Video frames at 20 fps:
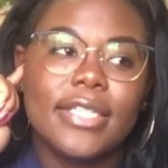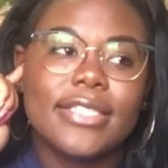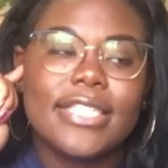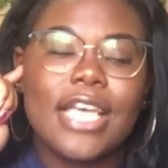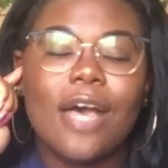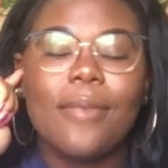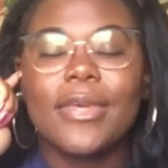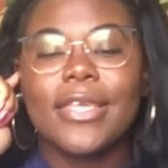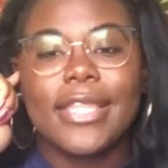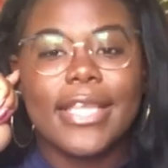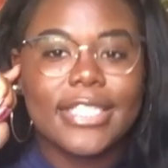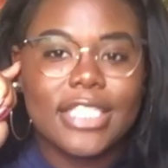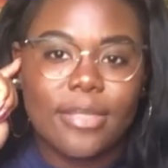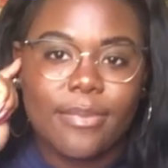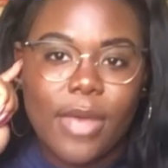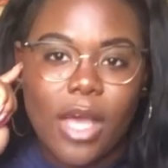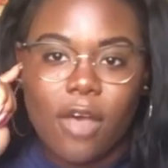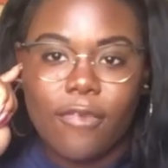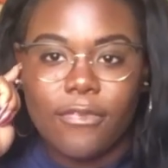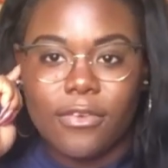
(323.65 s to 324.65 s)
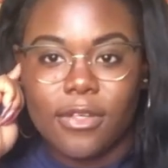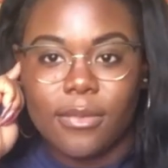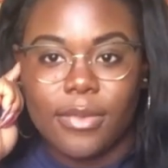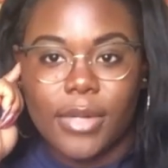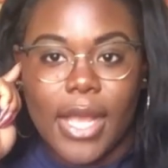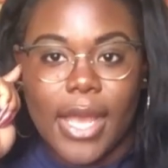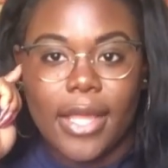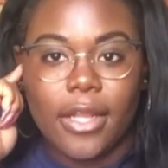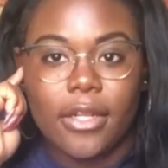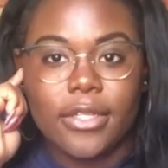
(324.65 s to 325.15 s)
tell me this about
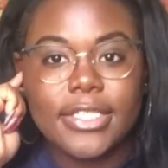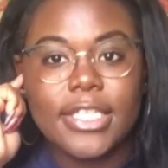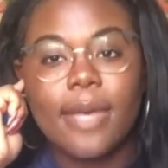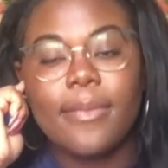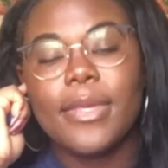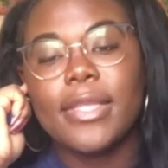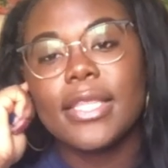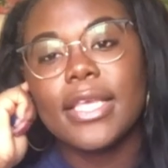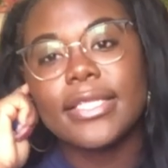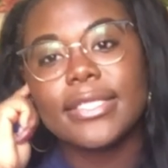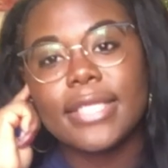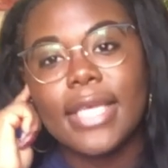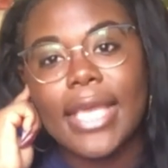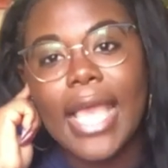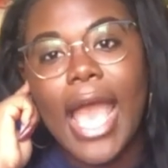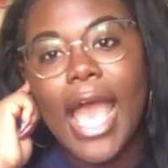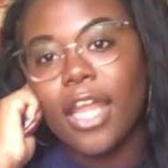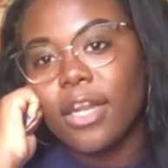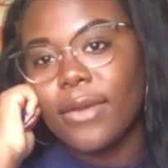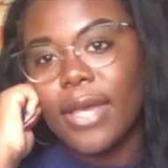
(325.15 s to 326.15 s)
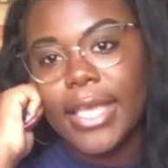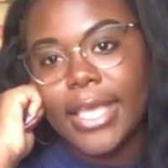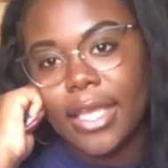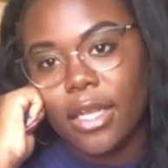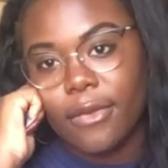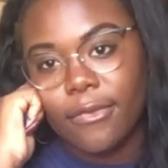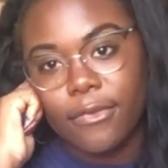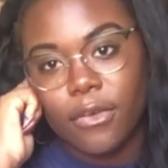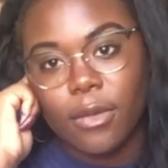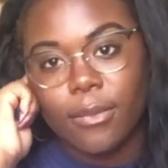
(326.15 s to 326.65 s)
Fulbright or tell me this, like how do I
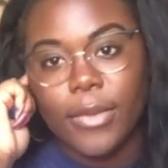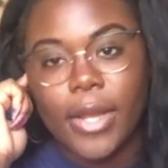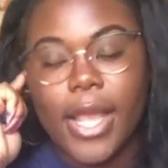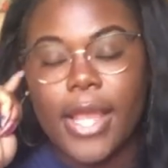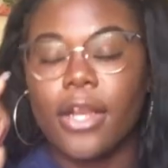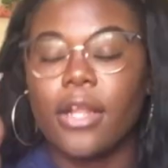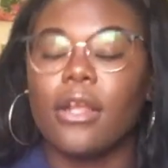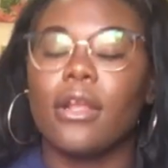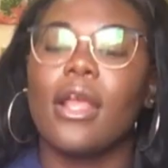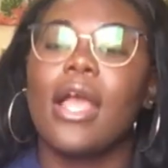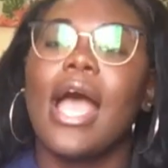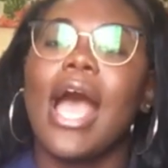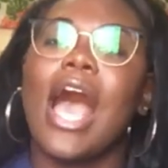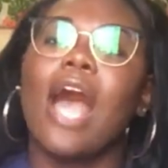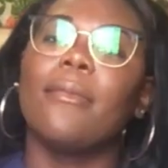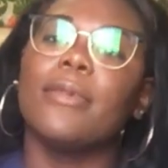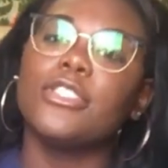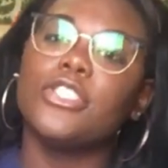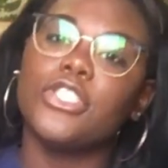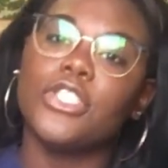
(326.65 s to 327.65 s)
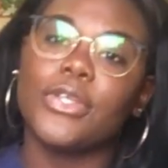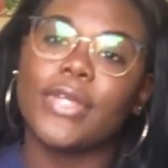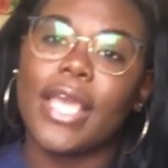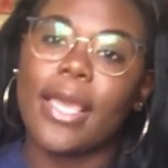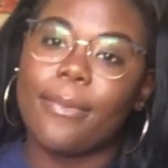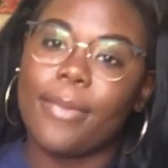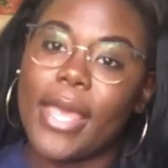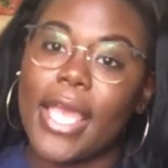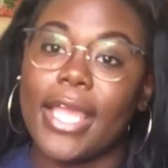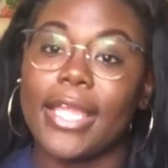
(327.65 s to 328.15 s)
get a Fulbright or how much do you
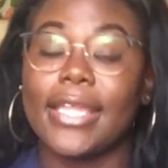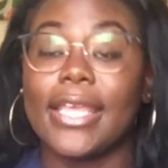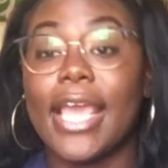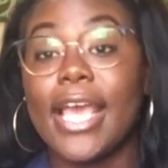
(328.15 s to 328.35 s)
get paid?